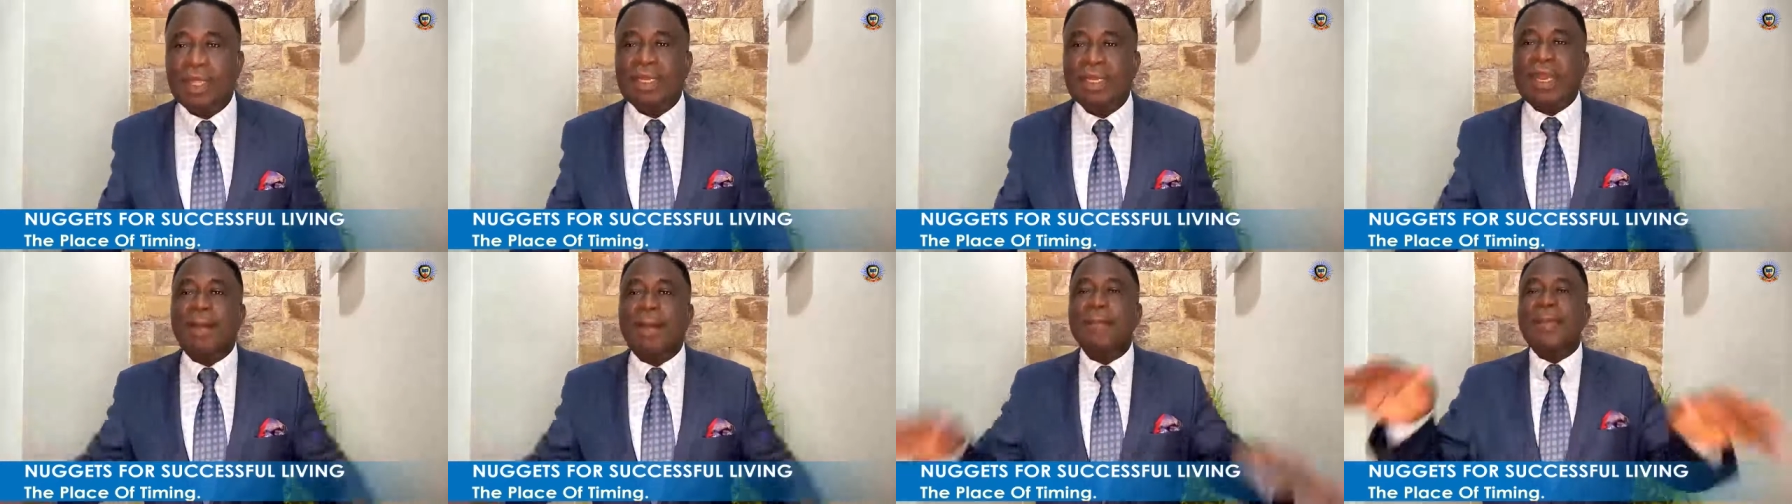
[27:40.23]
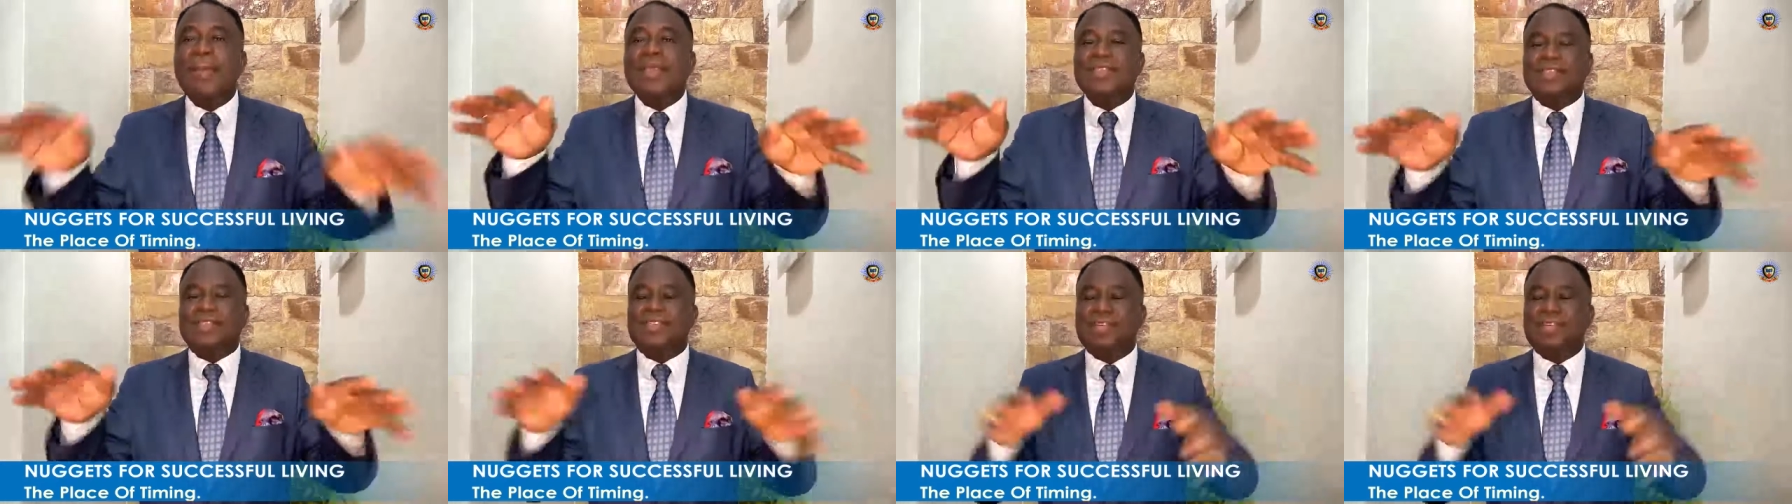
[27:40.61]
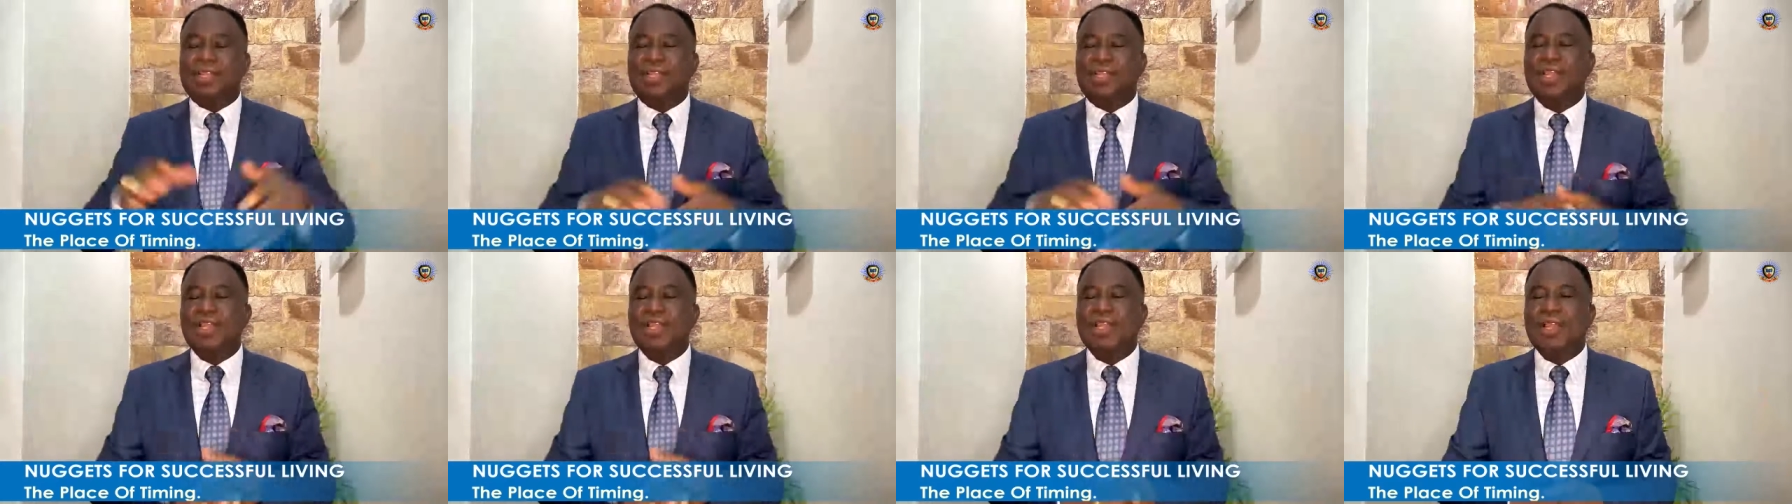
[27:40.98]
The
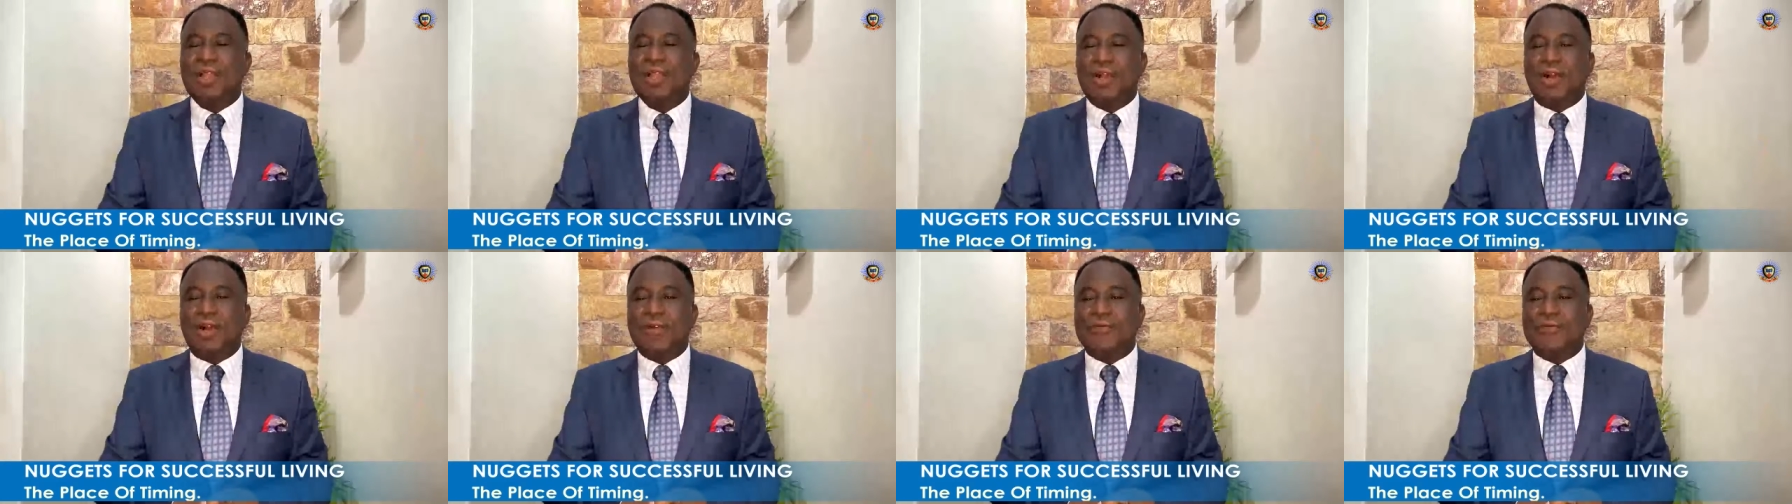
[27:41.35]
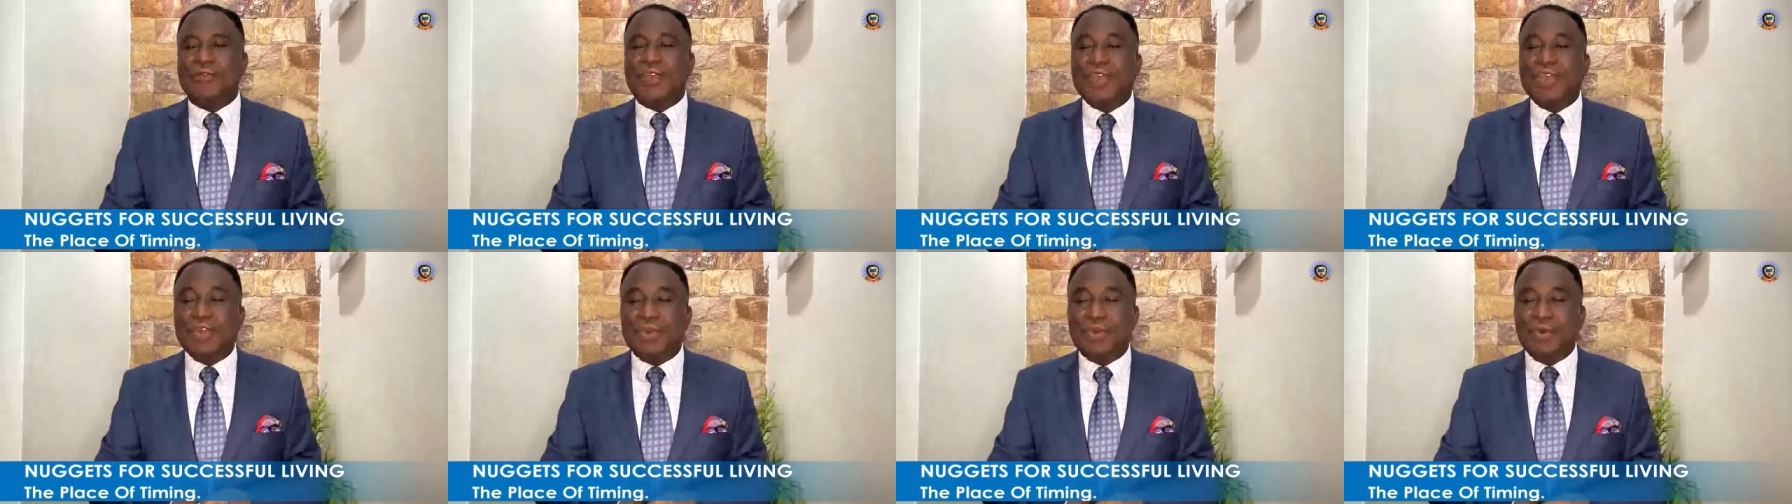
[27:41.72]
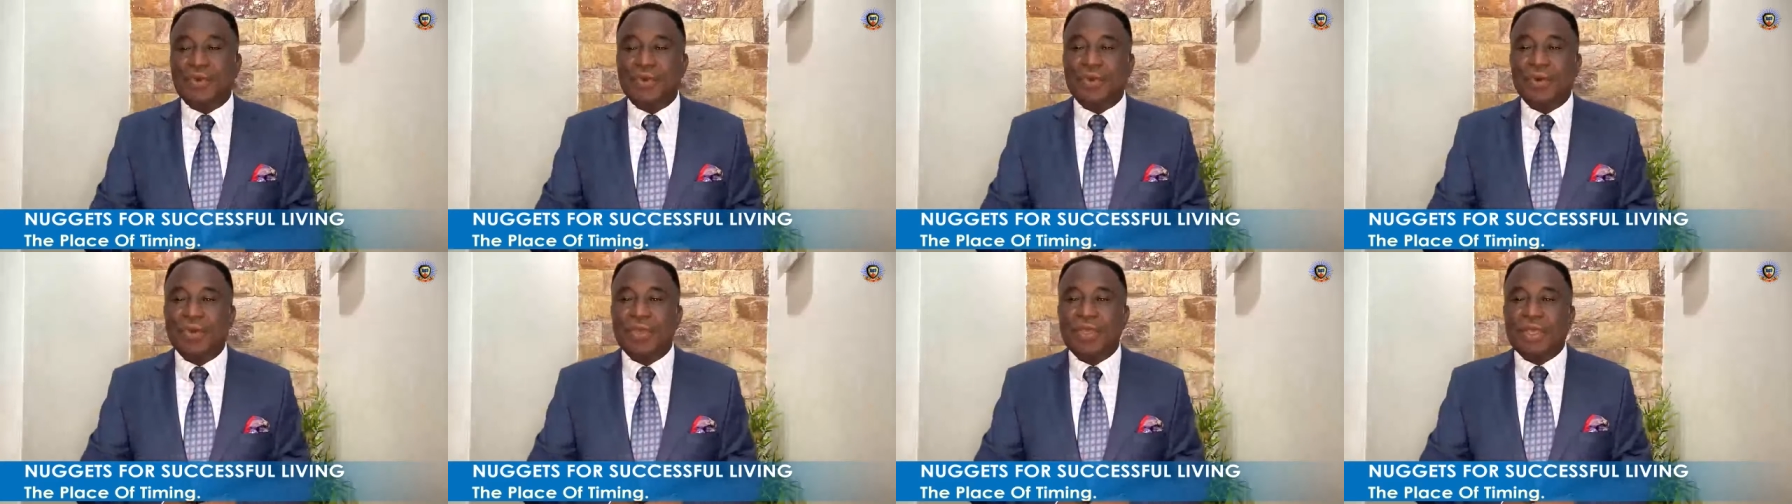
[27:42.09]
mystery of
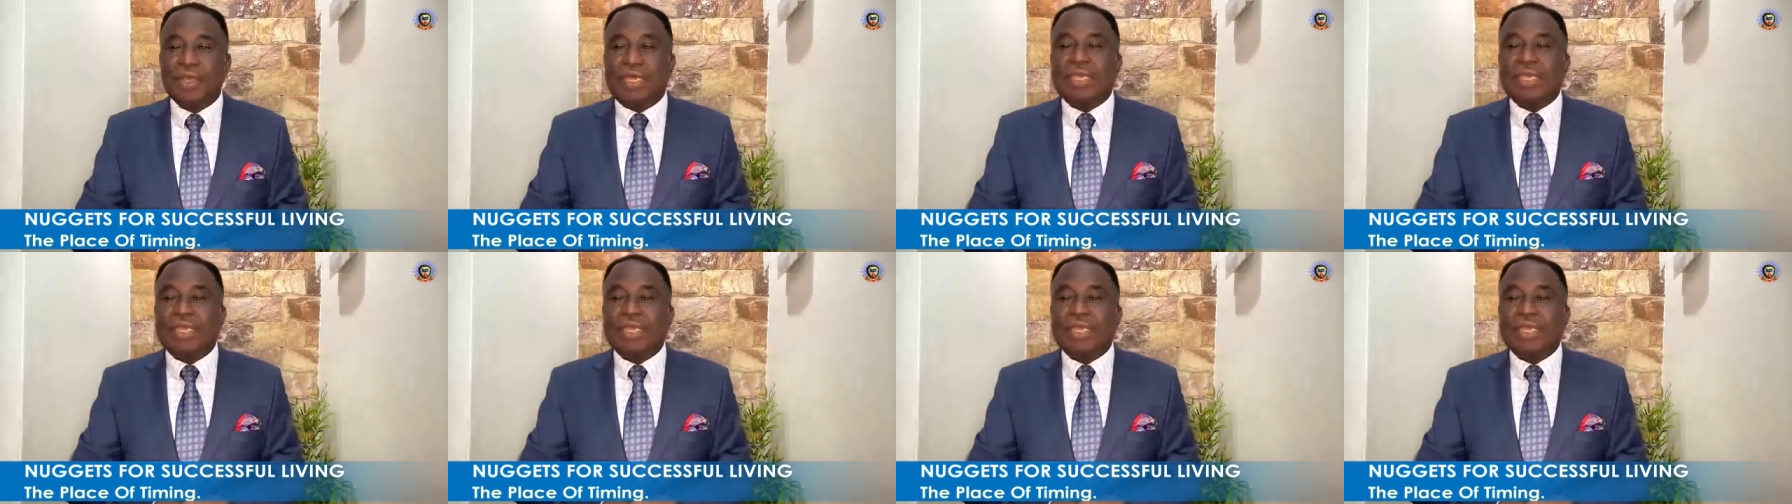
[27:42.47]
ego